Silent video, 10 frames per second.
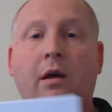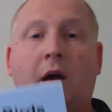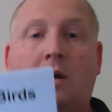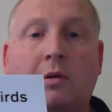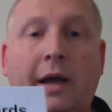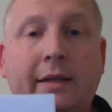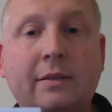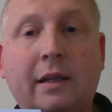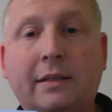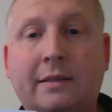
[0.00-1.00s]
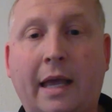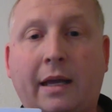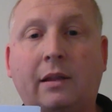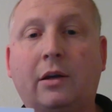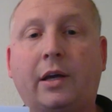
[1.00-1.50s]
All right, so let's take
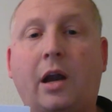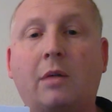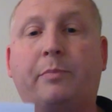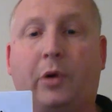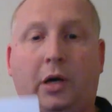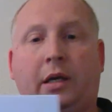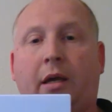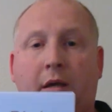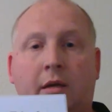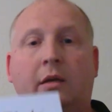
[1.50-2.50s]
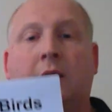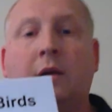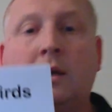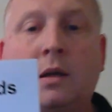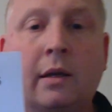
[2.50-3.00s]
a look at our book.
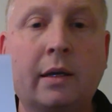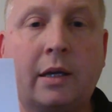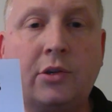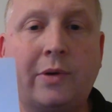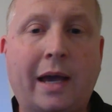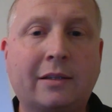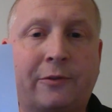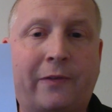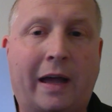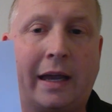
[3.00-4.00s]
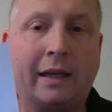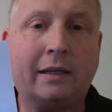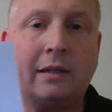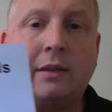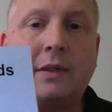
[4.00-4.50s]
Can you guys
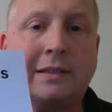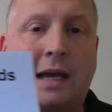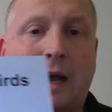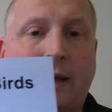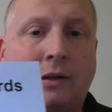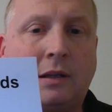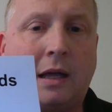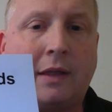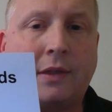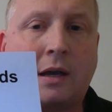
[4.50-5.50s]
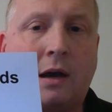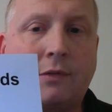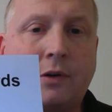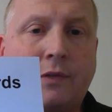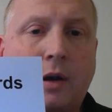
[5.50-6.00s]
find the title on the
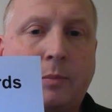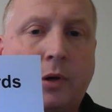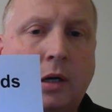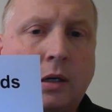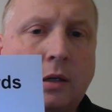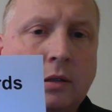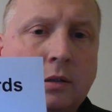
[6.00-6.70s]
cover of our book?